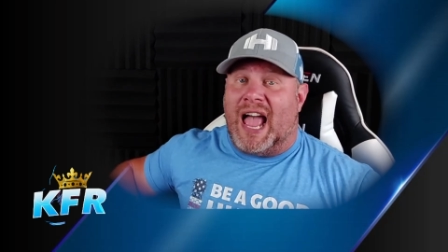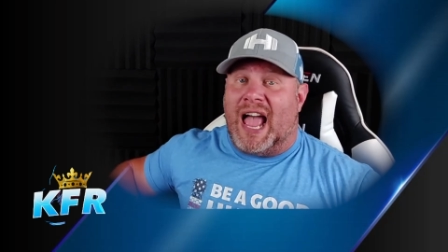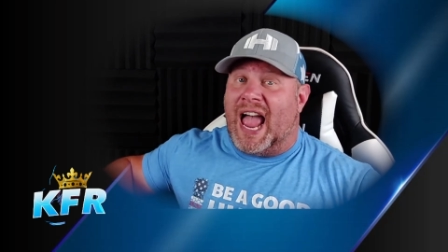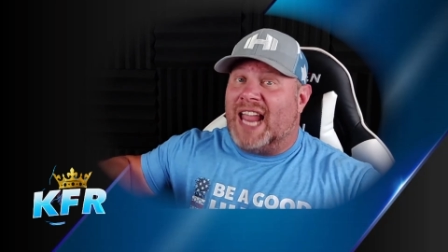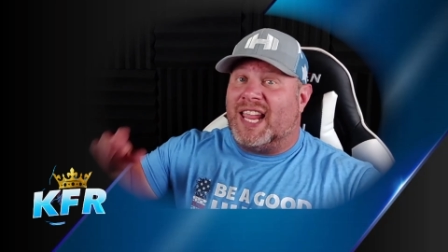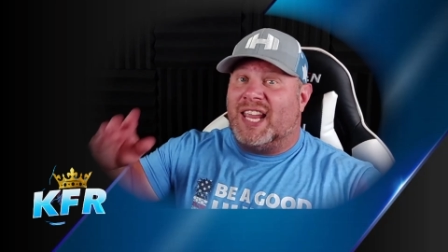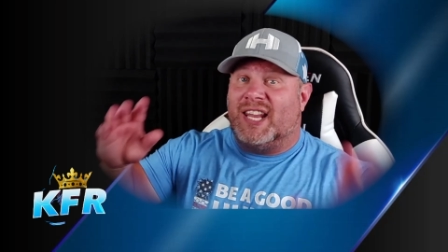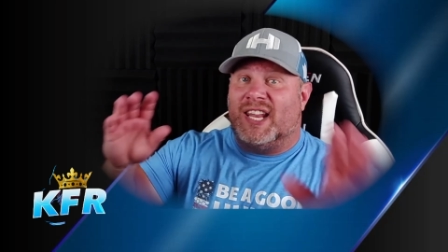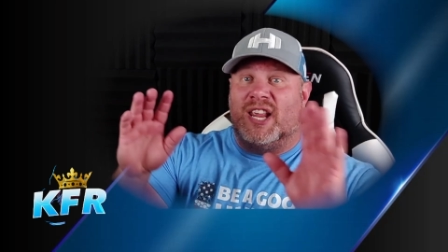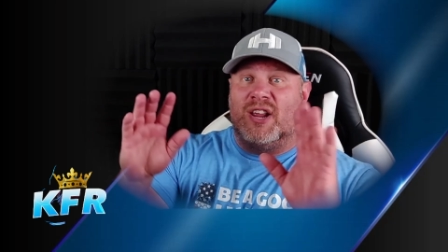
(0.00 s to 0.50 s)

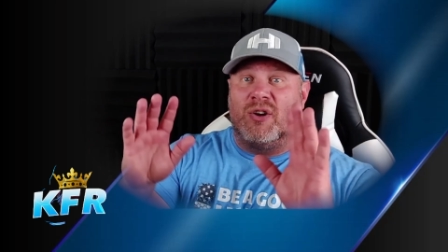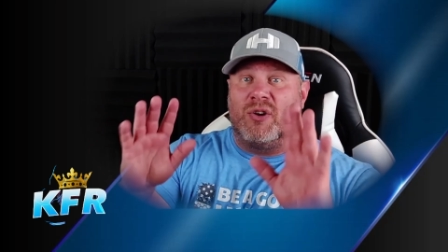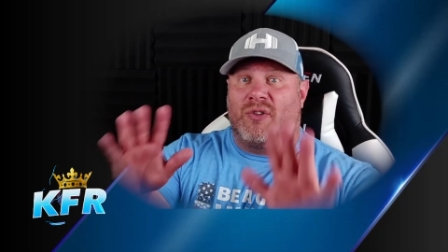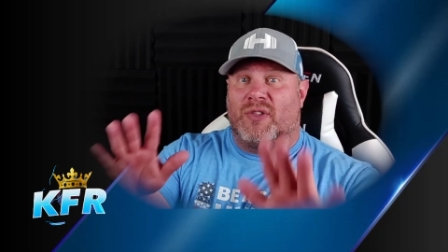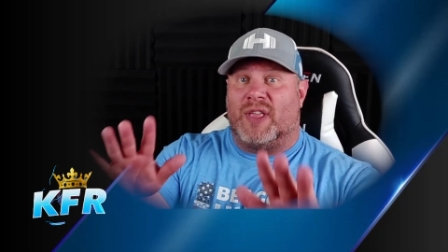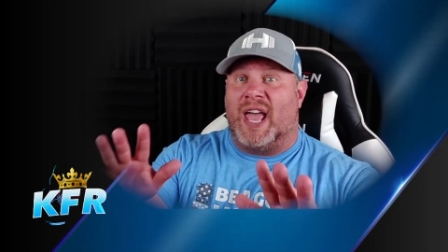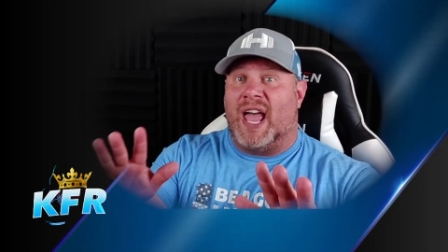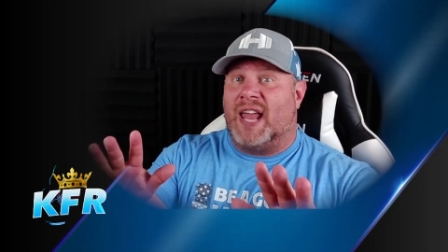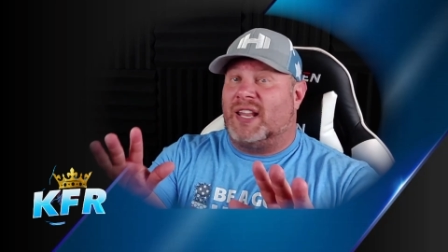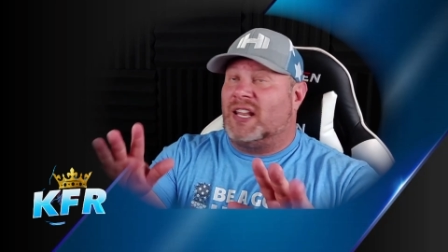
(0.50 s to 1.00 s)
I could
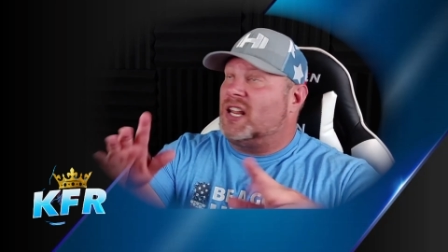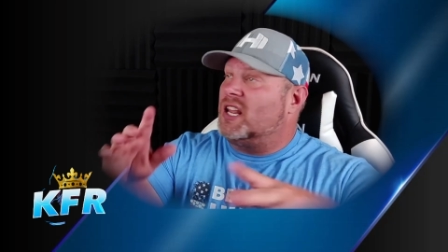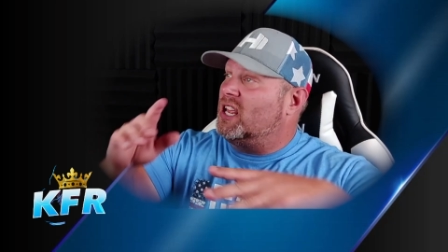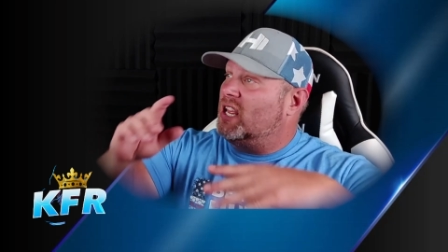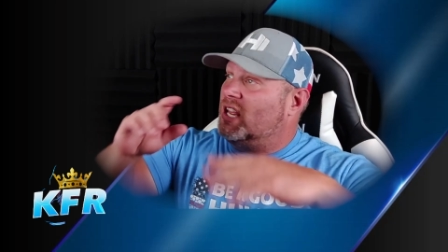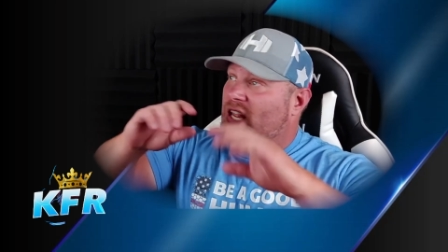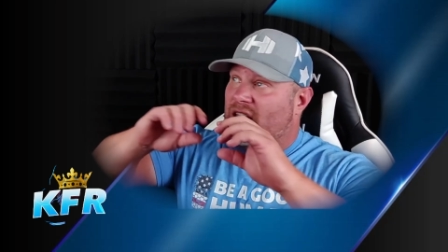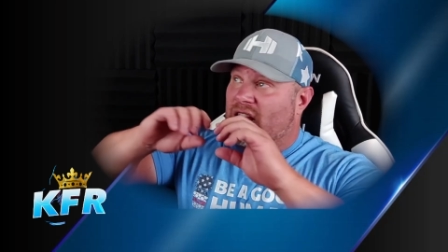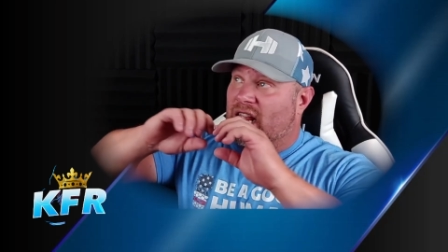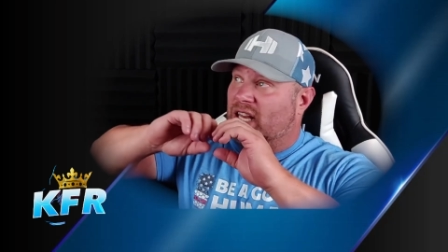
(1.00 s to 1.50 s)
hear that
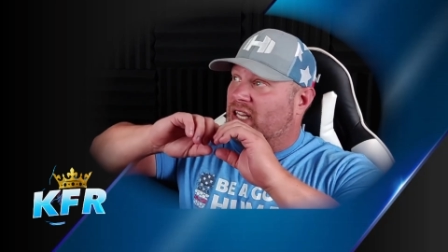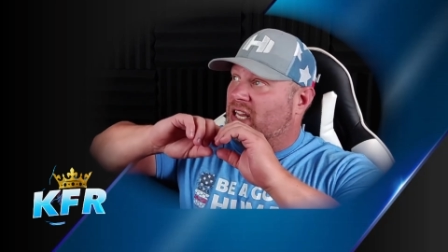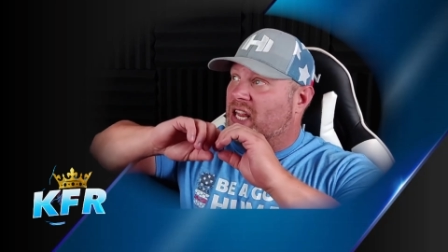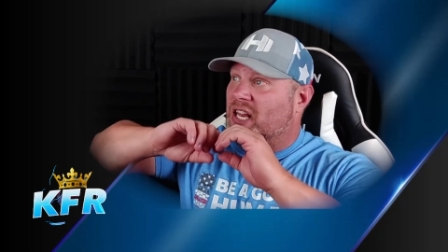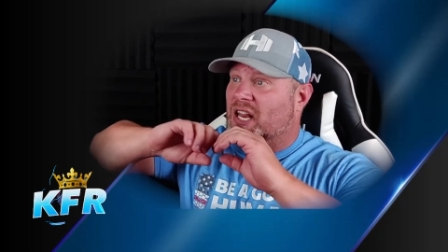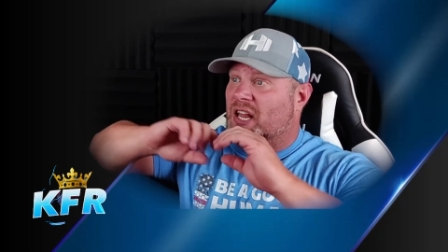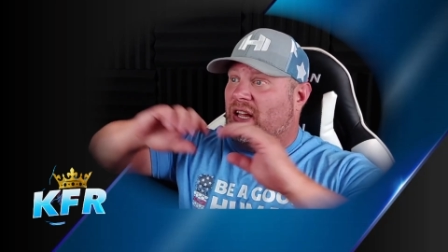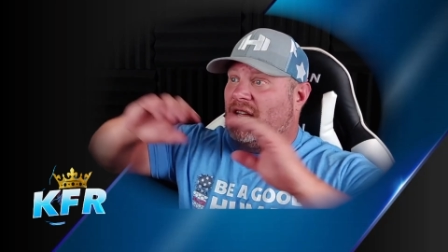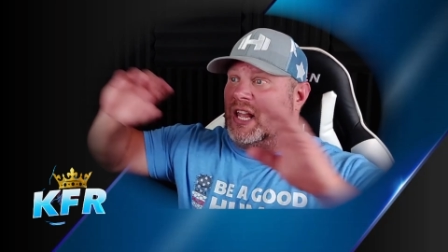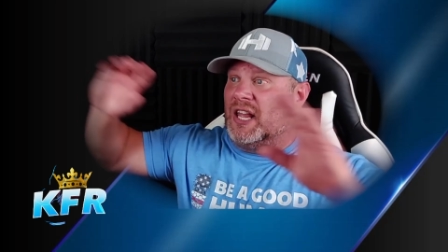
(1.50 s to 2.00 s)

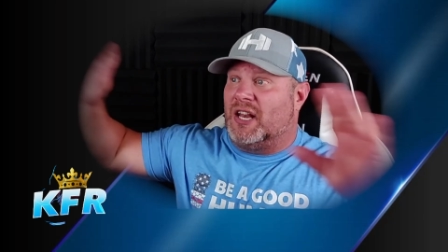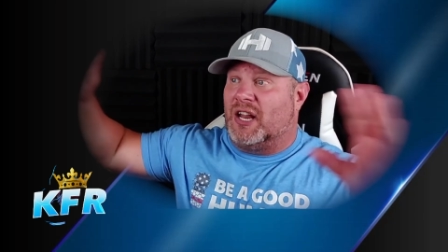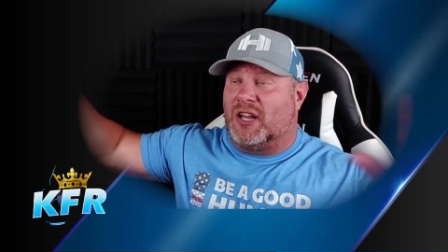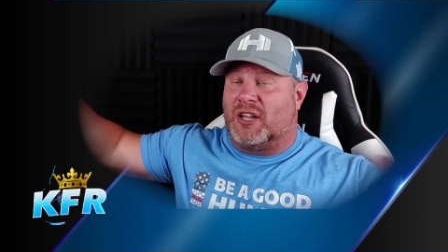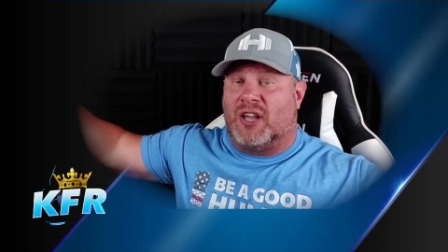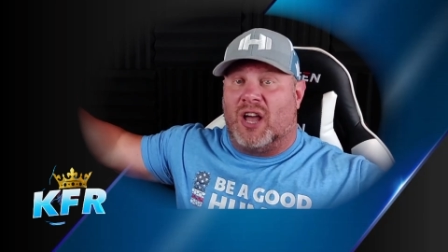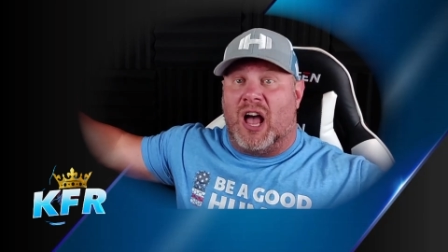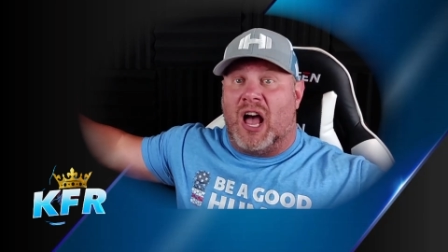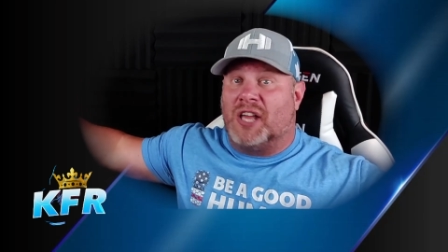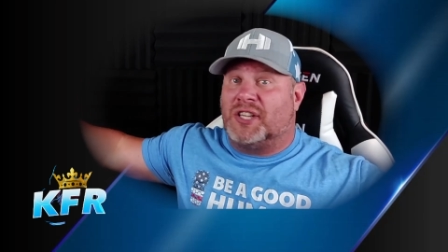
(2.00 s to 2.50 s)
in
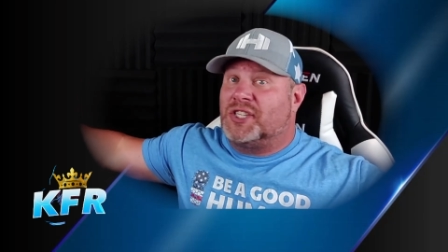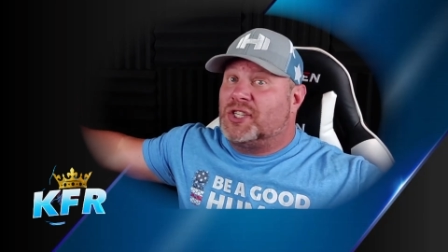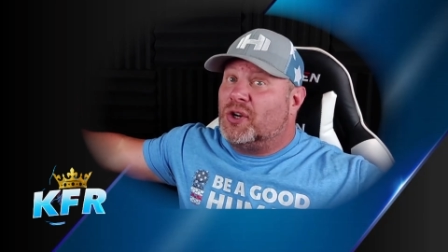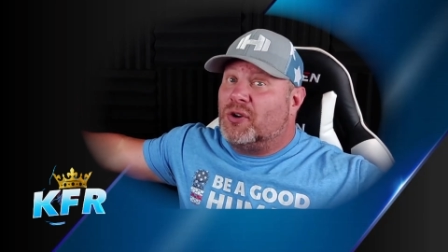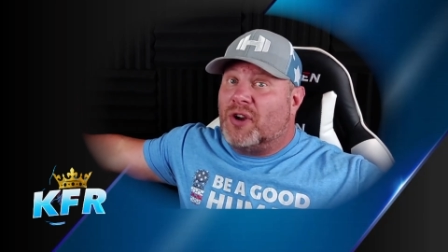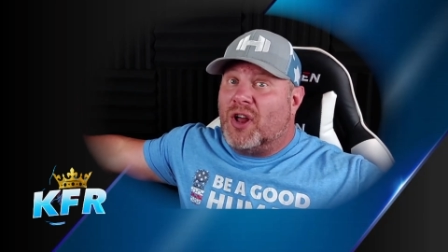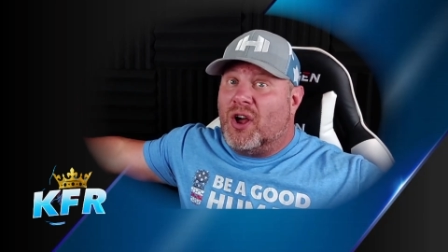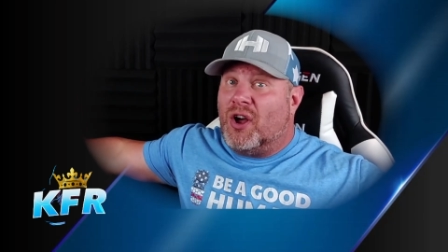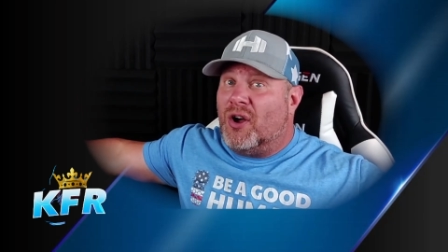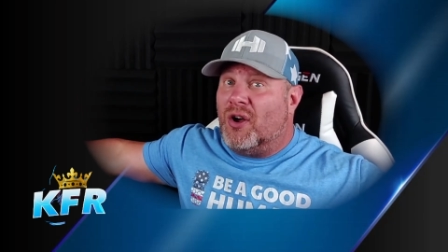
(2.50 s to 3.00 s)
a
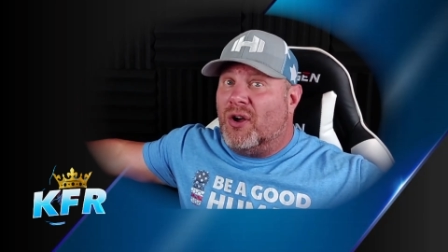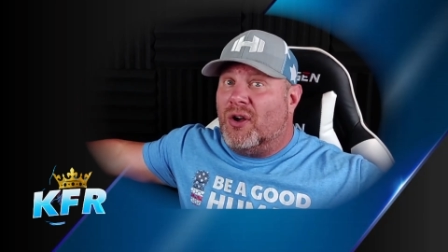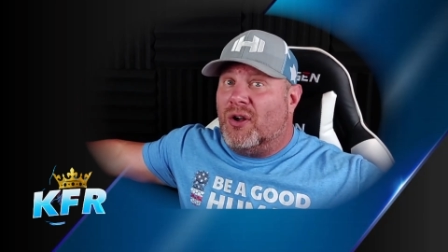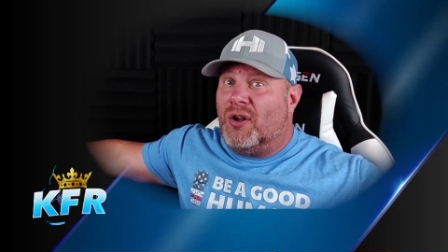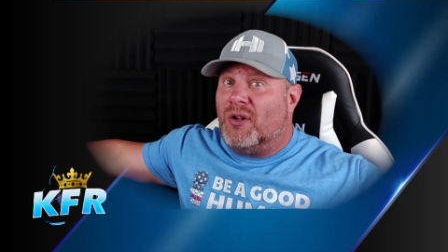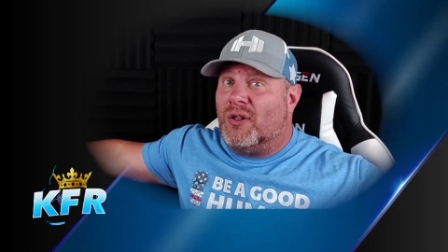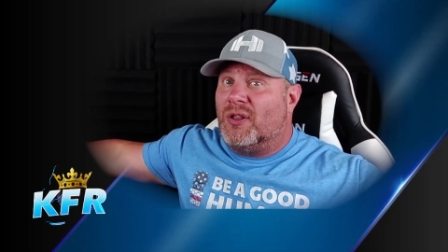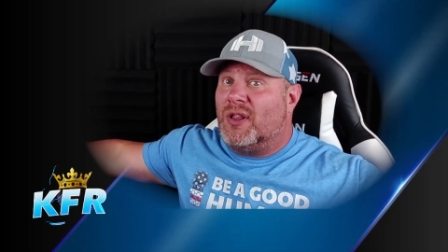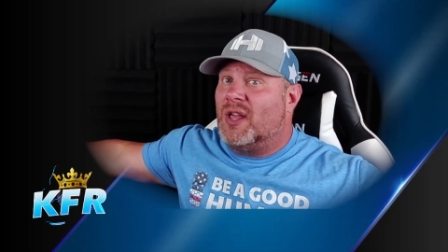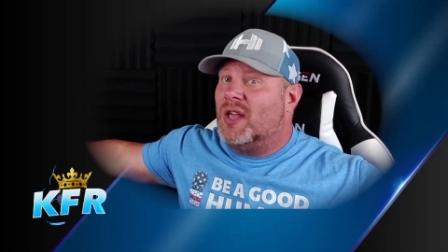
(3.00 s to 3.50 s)
concert
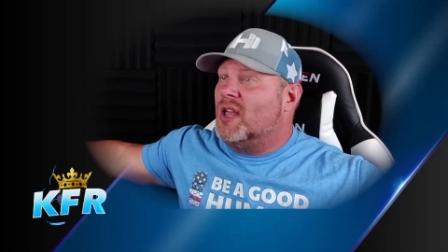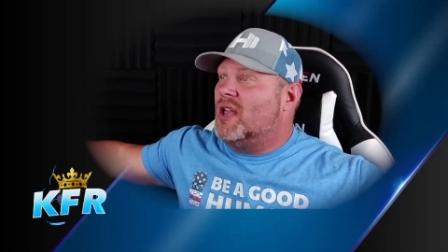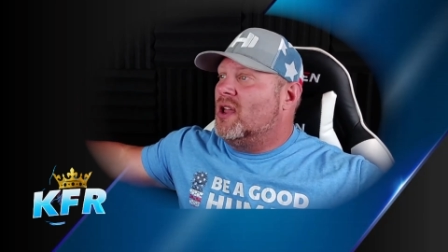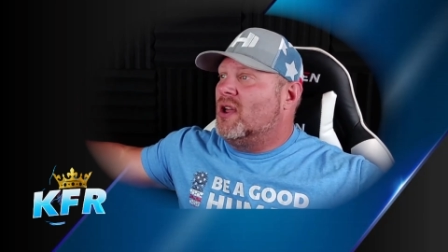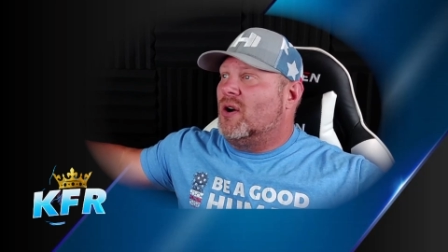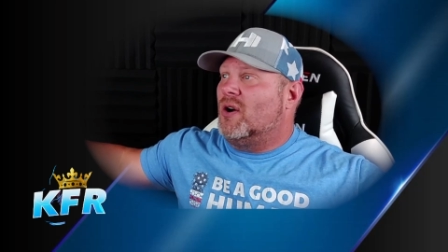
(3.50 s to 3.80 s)
hall